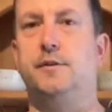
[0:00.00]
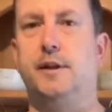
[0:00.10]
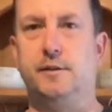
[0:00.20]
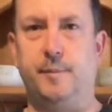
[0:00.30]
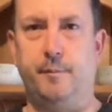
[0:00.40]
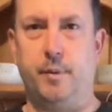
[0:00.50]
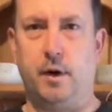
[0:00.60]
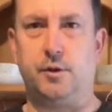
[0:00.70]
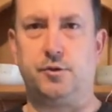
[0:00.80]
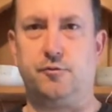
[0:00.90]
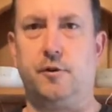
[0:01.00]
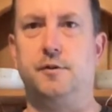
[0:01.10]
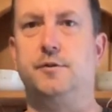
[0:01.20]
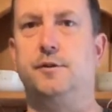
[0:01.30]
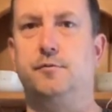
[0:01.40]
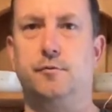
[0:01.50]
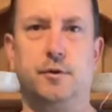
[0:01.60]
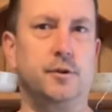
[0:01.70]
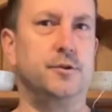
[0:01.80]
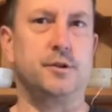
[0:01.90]
then it's been pasteurized and all the
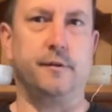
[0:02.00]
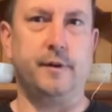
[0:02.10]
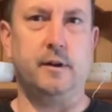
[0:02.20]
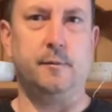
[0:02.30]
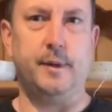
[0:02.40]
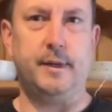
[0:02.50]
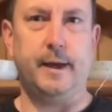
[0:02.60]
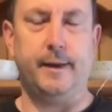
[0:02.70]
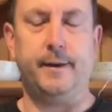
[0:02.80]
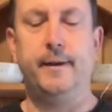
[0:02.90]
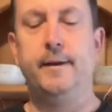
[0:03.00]
good stuff in it will be dead.